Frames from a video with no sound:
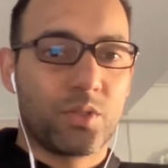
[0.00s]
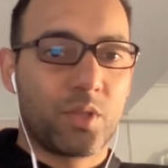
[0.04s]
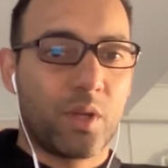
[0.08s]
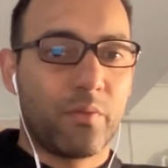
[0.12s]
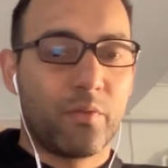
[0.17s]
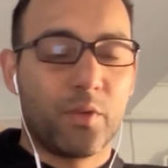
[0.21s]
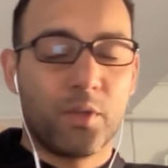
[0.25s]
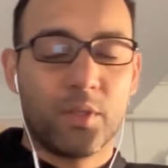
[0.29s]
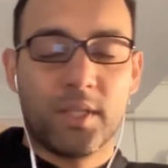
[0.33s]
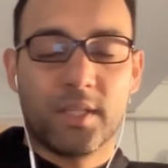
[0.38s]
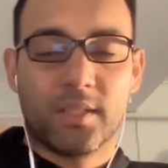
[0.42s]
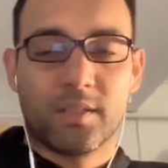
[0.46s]
So
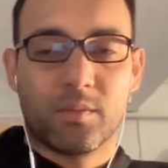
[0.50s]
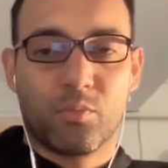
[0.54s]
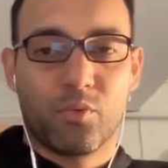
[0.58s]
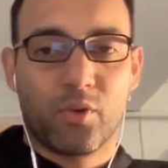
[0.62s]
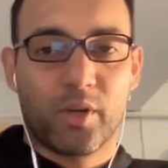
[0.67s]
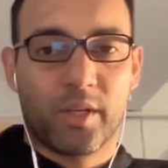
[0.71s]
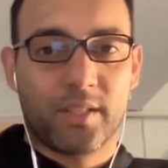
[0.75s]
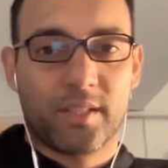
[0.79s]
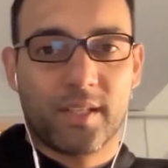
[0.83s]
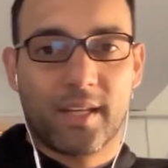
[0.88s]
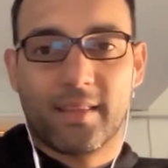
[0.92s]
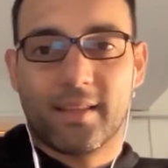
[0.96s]
if you need to
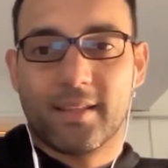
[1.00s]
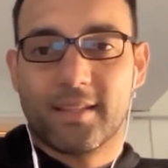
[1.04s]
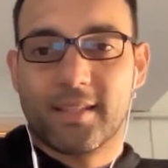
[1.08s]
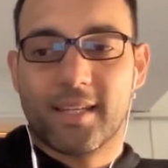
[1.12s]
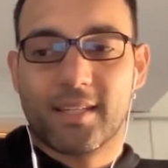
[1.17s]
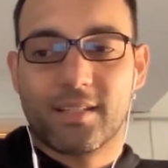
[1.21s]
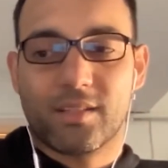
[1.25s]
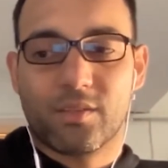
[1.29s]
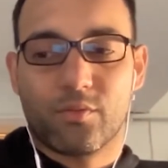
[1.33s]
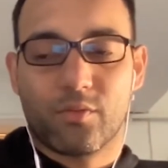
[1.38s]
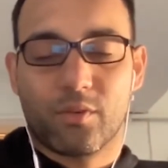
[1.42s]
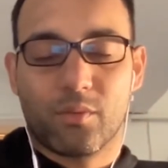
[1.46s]
bring together
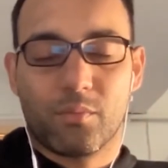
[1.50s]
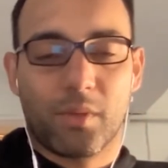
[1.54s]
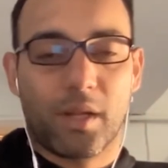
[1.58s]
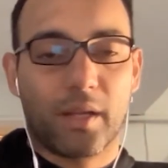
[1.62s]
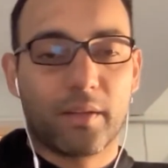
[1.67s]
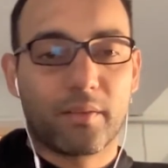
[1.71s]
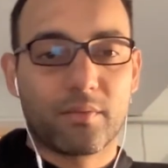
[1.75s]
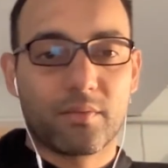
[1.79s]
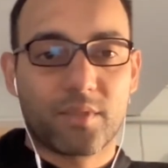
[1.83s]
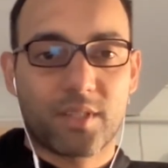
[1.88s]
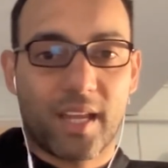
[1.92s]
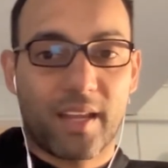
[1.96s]
data from, like,
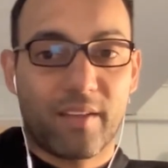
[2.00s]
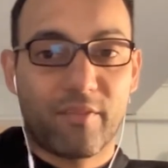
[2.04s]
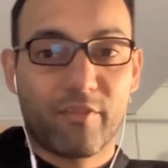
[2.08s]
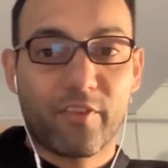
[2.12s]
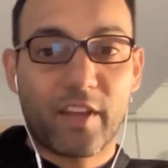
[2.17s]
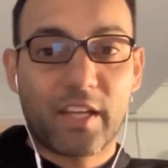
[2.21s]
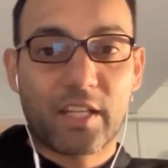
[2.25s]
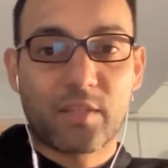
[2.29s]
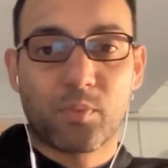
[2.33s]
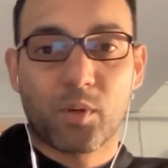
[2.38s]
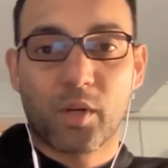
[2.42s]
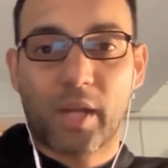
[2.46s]
say,
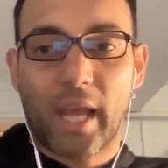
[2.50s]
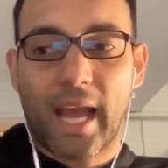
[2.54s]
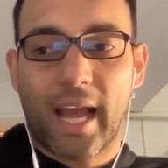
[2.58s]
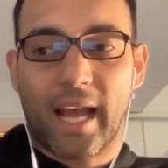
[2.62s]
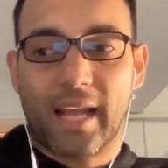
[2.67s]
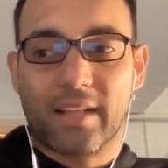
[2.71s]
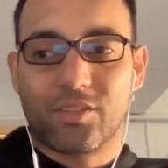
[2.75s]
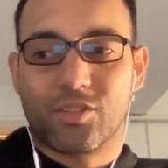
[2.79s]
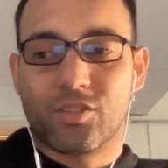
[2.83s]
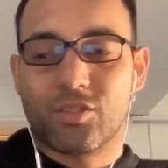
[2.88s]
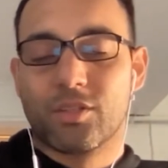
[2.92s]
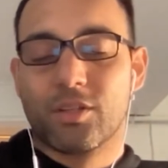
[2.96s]
Facebook
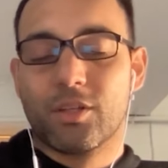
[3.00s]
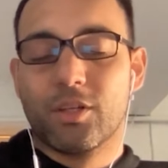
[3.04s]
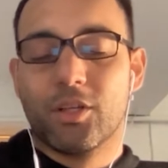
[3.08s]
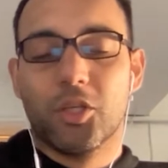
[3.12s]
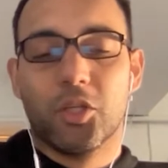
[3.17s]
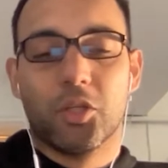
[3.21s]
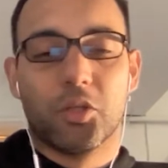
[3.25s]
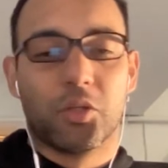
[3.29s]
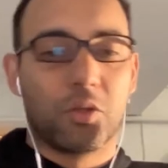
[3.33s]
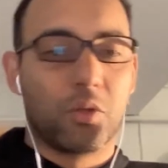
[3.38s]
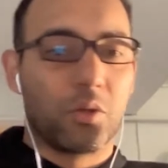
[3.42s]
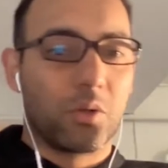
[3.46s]
ads,
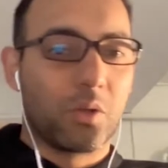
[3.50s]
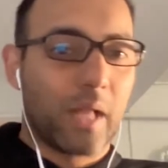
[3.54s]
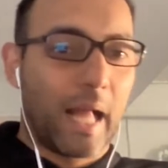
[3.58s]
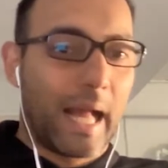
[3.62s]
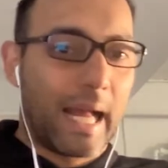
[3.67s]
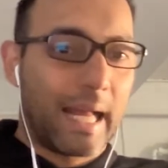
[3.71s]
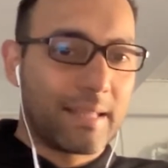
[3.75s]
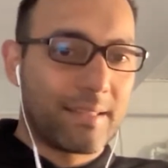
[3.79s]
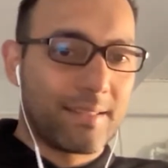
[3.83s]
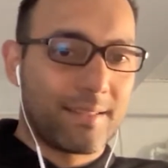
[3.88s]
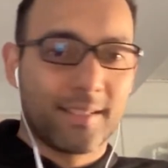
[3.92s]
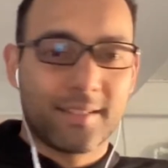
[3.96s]
Google
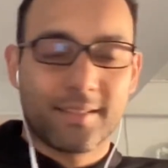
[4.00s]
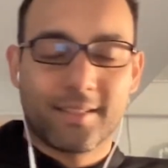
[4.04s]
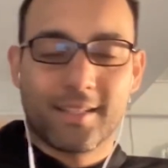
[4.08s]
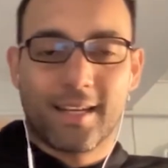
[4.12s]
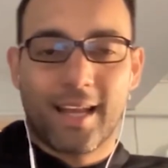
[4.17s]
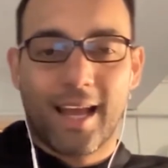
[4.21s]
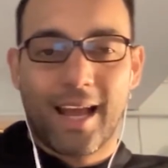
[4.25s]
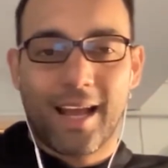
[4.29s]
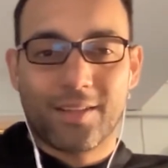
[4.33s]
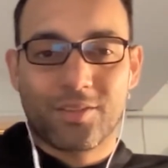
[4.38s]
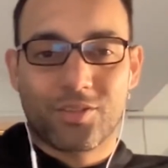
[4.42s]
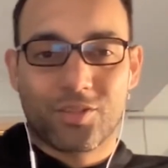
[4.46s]
ads,
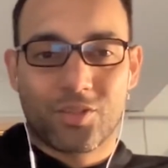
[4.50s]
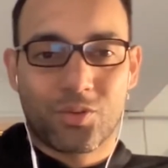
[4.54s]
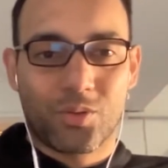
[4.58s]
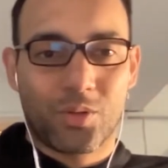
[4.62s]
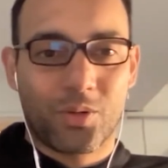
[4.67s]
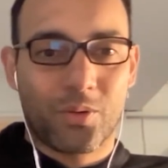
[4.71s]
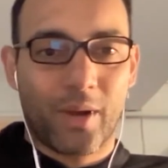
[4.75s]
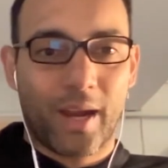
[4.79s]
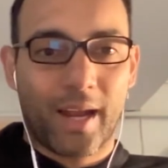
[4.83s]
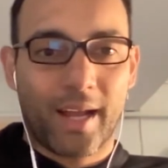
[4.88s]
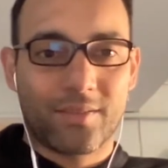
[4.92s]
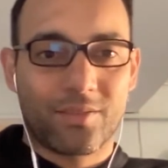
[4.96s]
LinkedIn ads,
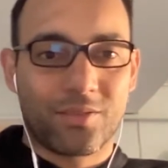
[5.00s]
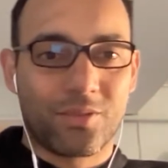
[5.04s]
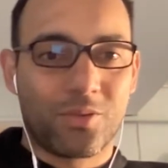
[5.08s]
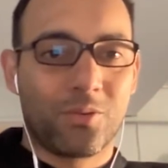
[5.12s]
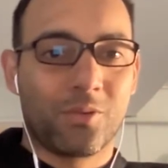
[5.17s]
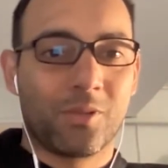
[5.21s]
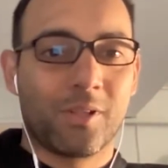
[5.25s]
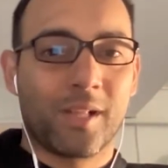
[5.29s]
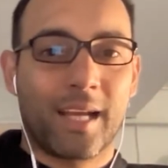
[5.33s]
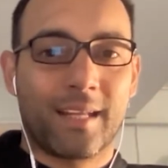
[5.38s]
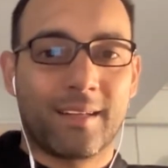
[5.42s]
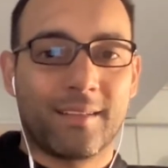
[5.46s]
Twitter ads,
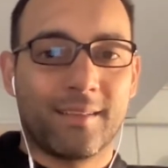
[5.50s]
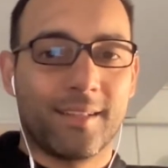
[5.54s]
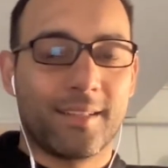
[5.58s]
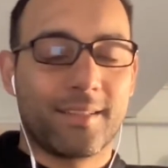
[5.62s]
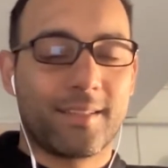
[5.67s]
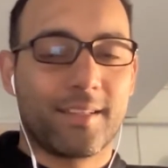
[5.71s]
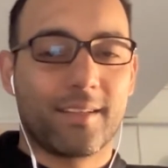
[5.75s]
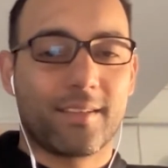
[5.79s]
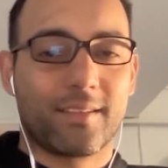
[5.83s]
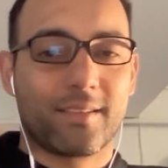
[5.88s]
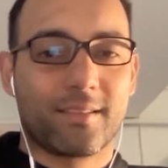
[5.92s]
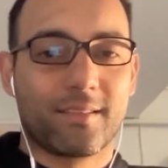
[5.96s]
Google
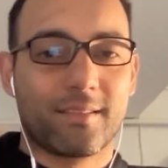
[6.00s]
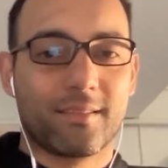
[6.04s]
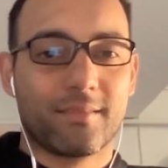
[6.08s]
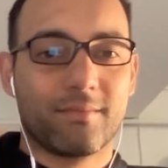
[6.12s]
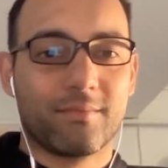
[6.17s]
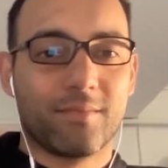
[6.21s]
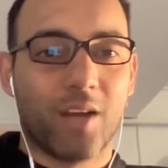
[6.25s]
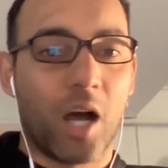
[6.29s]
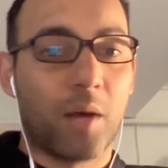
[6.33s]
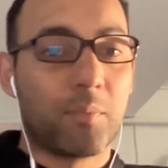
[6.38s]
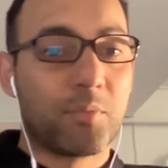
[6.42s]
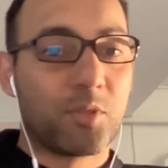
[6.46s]
Analytics,
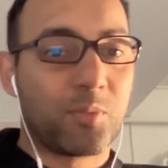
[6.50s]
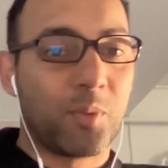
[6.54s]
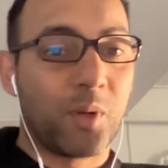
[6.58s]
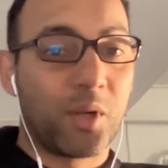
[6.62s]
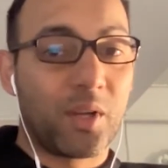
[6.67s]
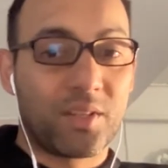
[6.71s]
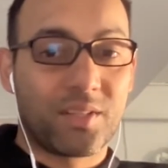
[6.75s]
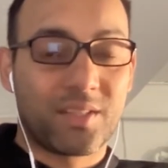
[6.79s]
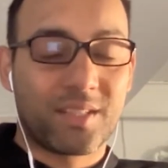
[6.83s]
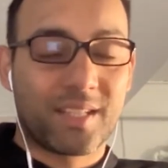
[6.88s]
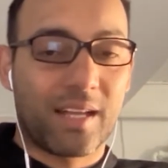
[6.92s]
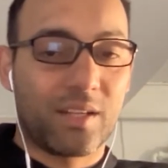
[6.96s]
HubSpot,
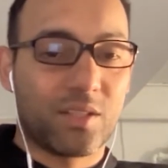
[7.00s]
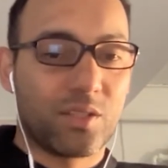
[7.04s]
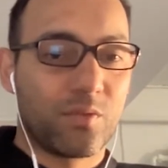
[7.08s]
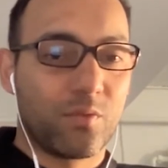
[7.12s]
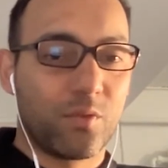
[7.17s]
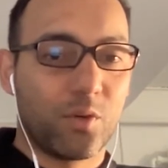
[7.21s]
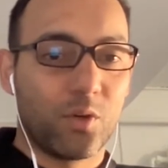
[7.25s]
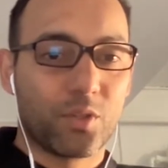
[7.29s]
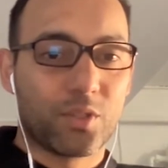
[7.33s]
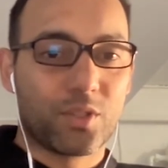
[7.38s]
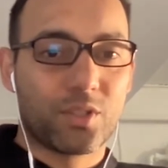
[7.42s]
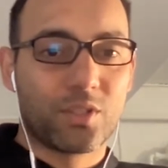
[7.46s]
and
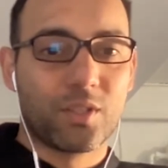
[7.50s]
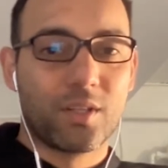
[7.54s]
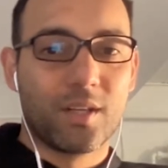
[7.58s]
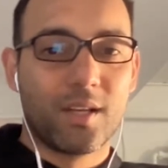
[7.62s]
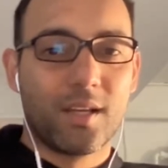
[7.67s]
Salesforce,